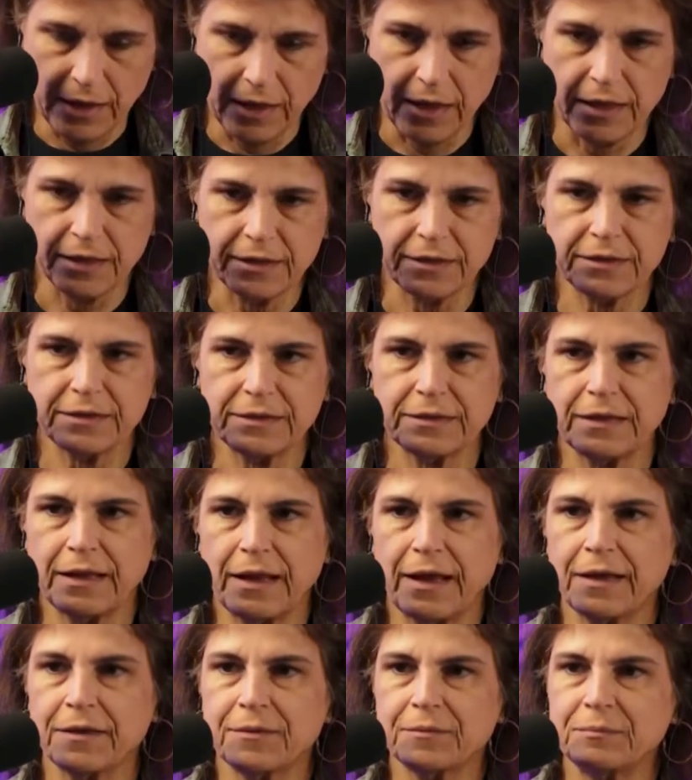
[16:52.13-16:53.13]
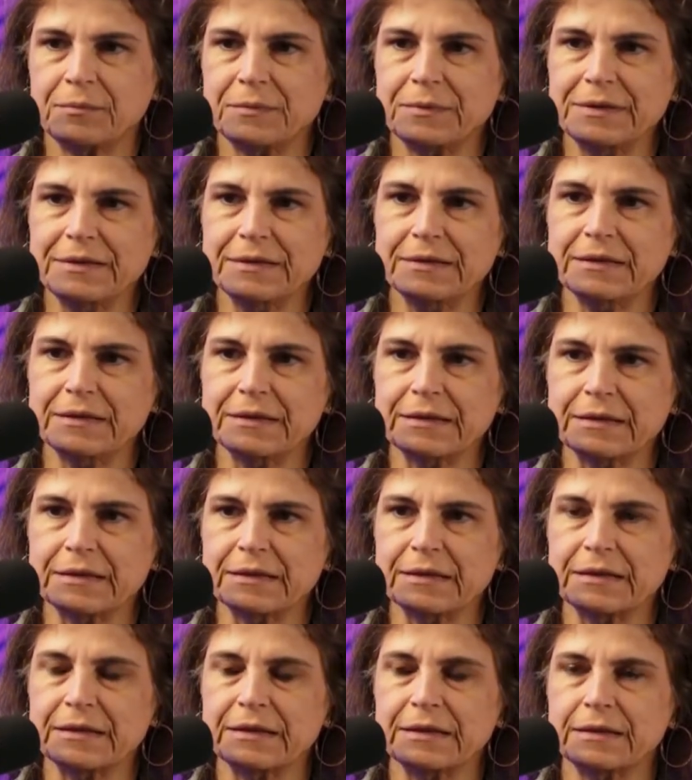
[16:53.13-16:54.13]
and I'm in
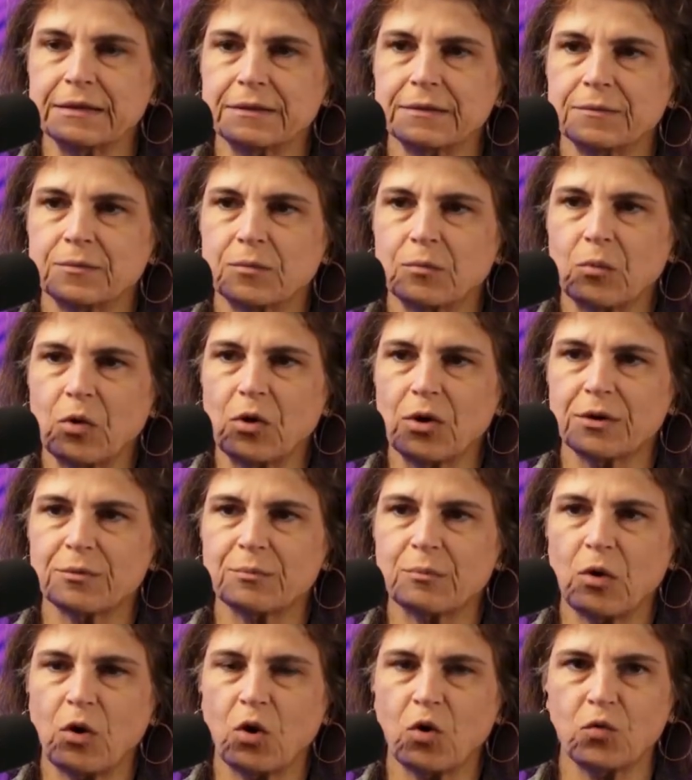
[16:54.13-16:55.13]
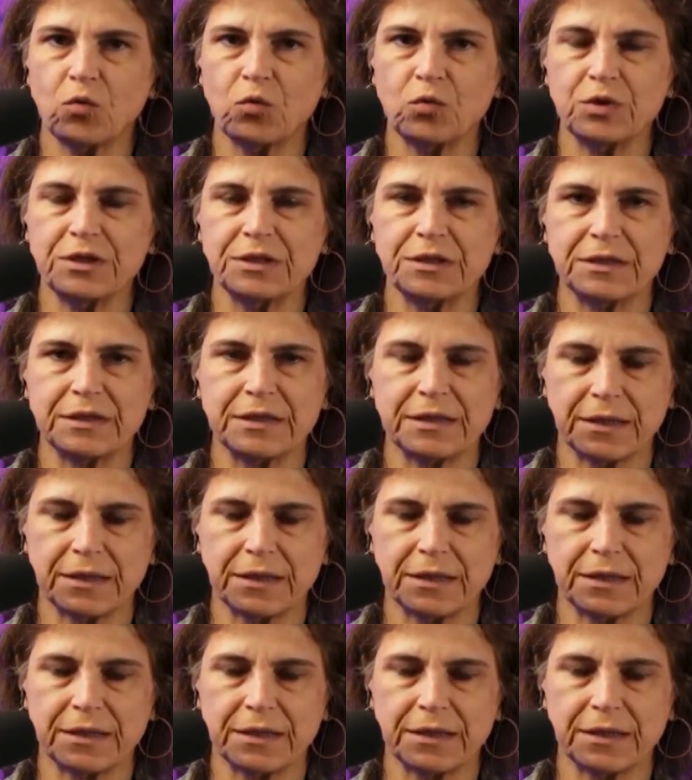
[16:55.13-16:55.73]
more and more with